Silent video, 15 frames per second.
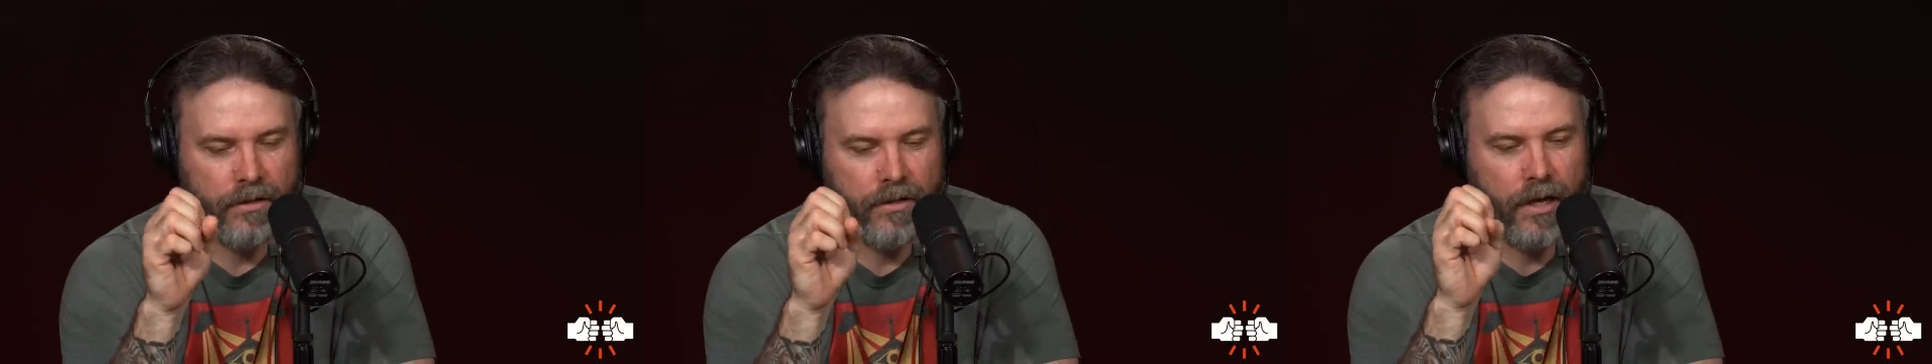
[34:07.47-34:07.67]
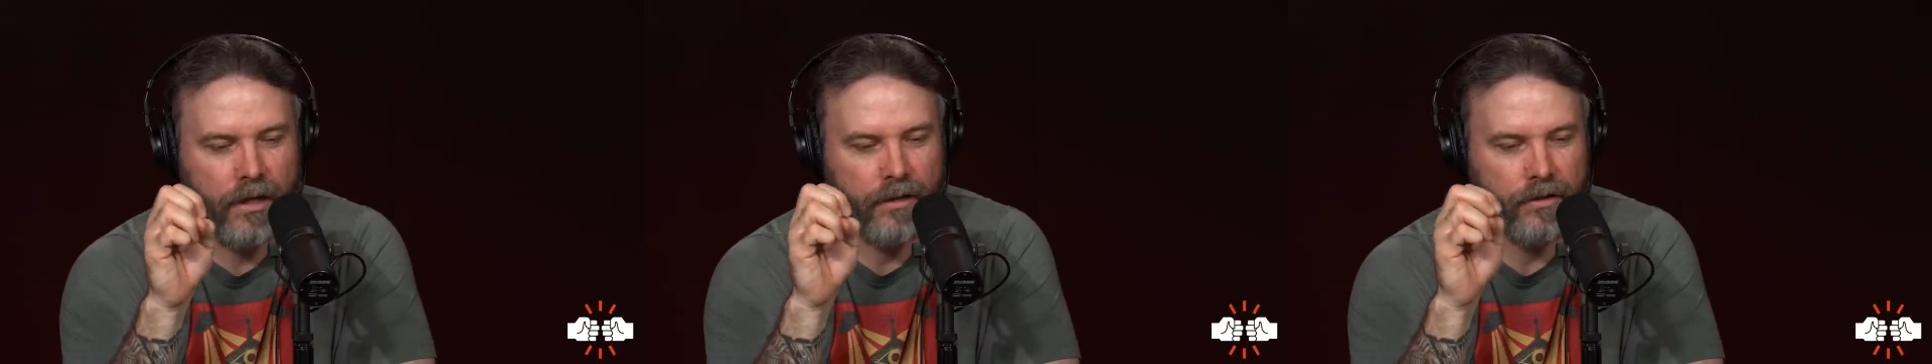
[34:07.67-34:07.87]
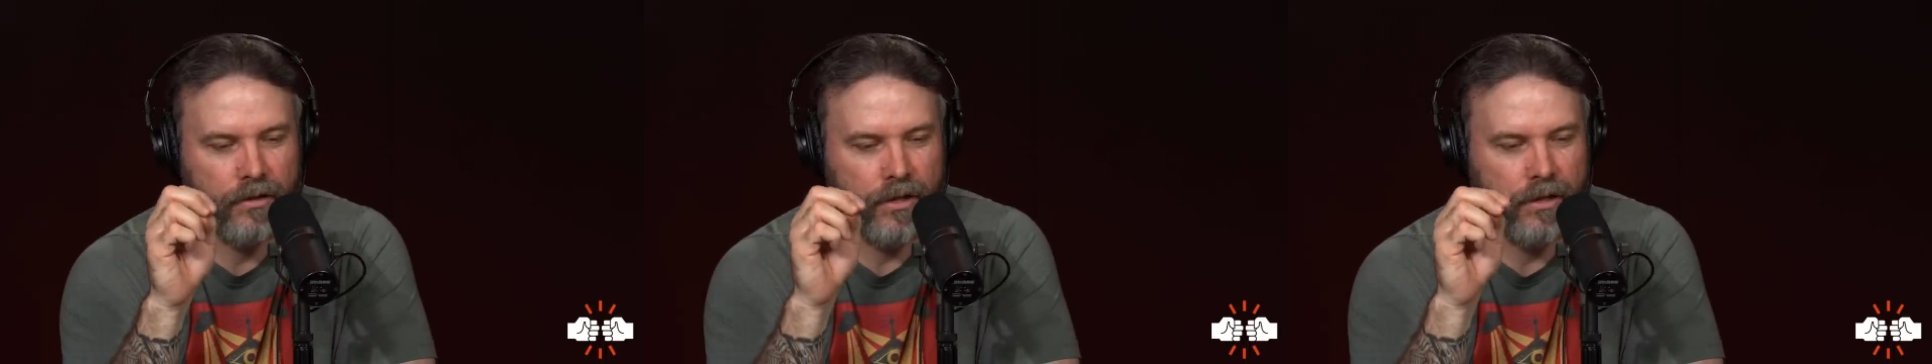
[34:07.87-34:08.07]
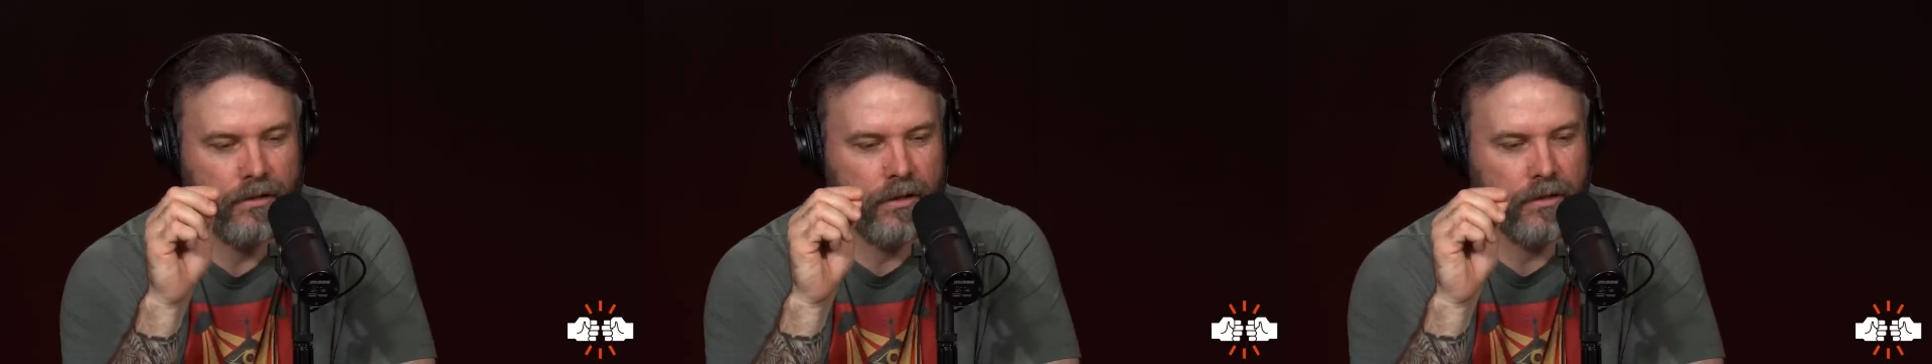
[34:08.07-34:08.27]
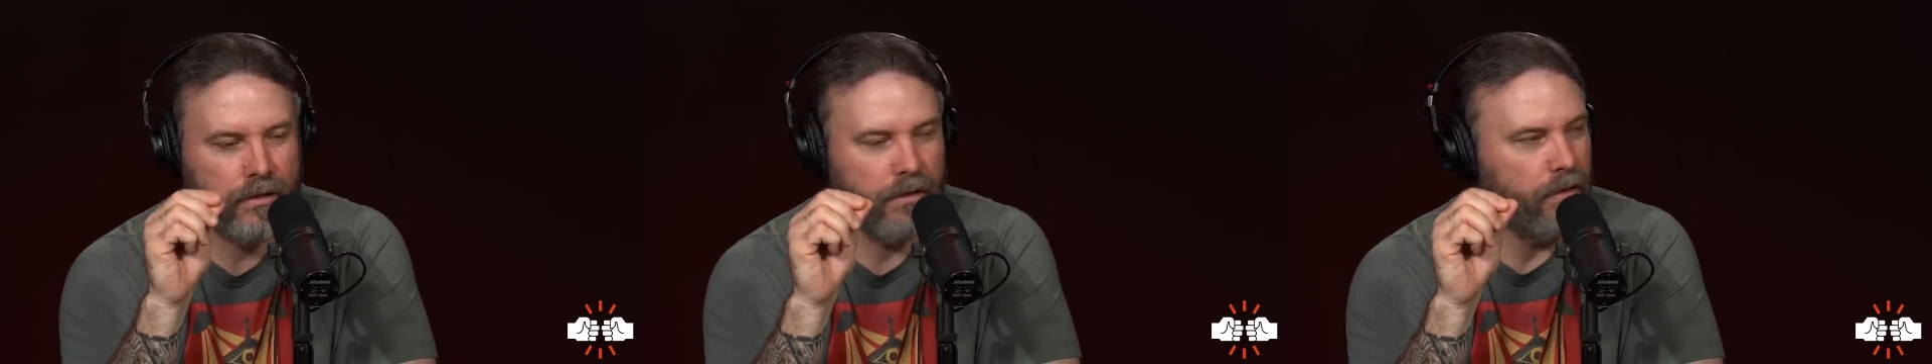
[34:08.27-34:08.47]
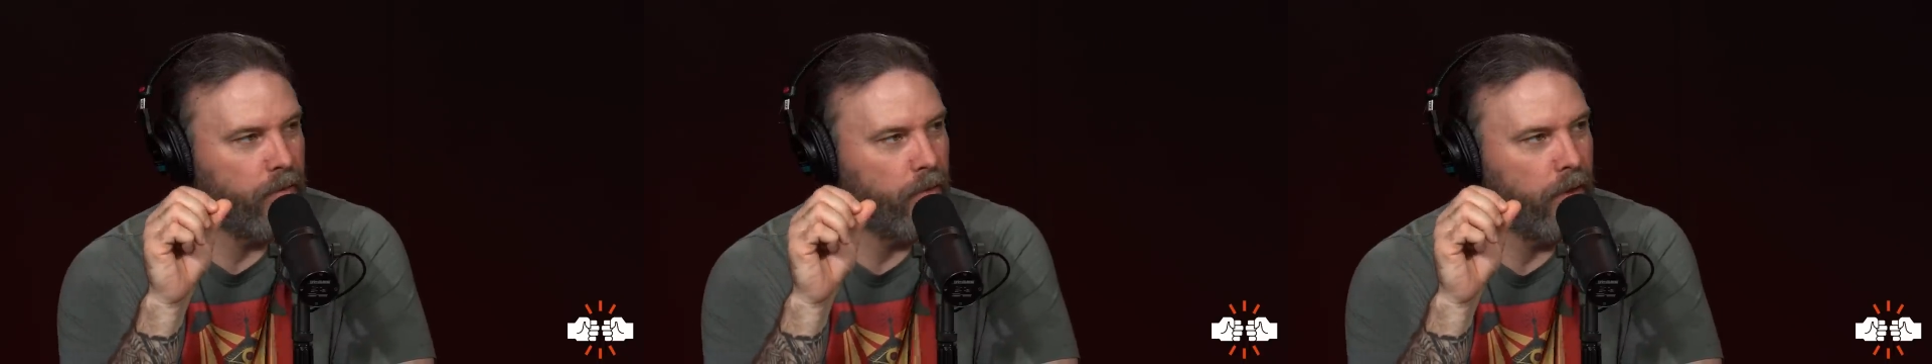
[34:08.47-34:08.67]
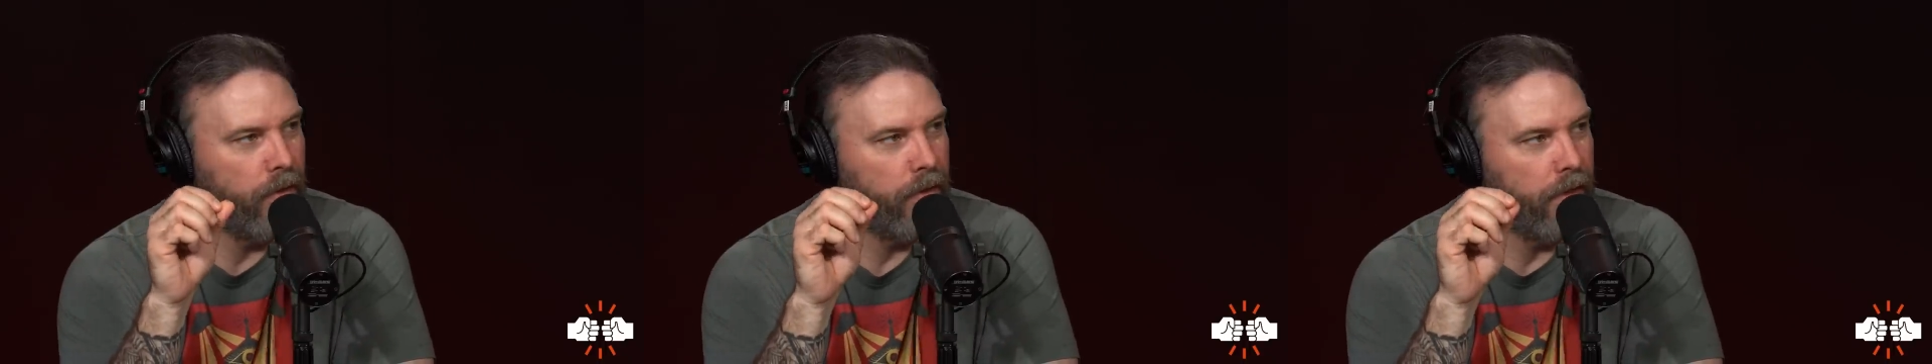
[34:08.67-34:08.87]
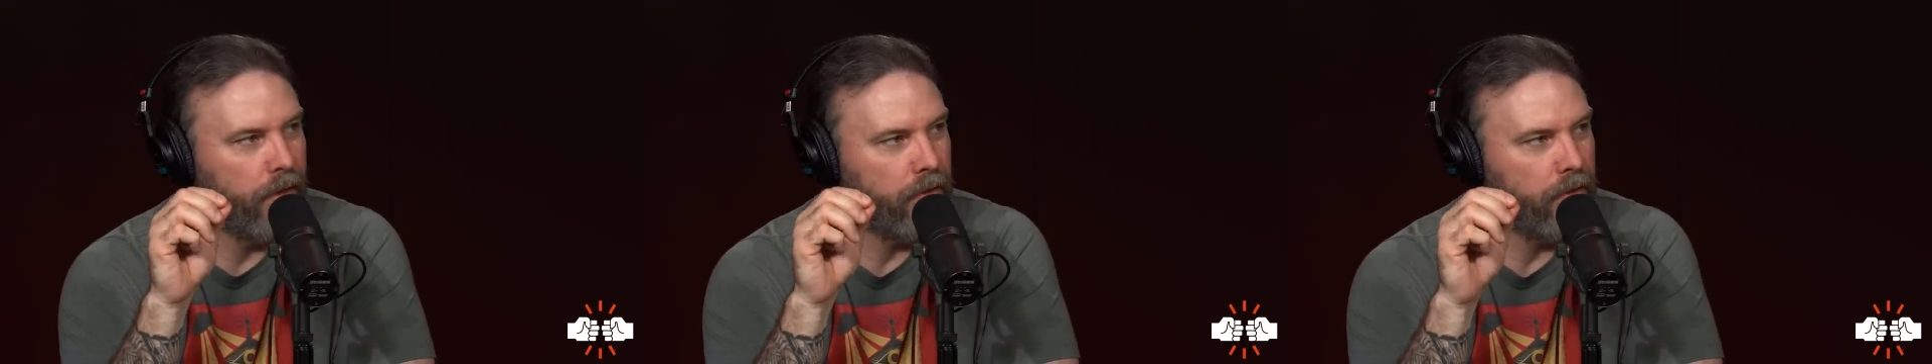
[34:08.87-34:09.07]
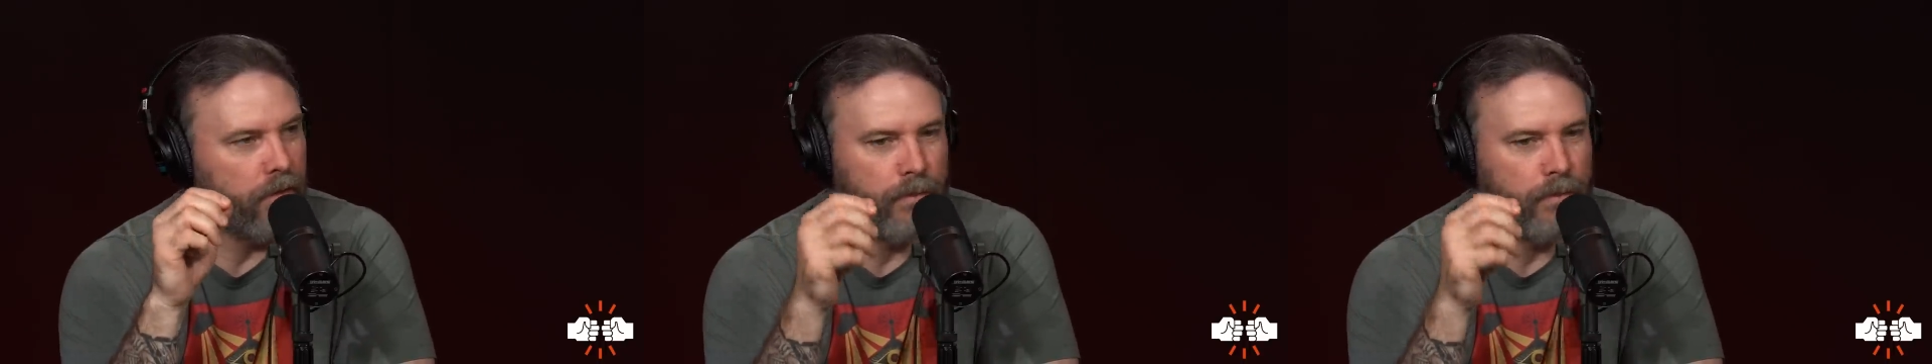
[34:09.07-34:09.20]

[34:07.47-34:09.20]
say to Jesus in the wilderness?